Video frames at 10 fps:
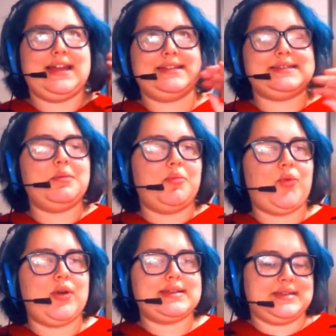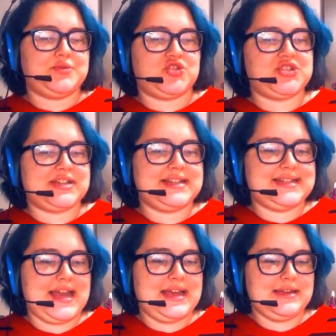at some points, he was just going to
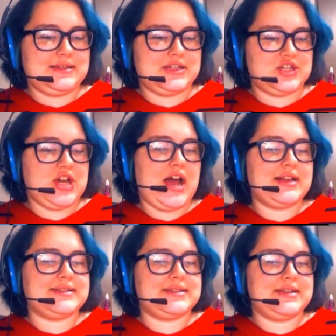say Tasha's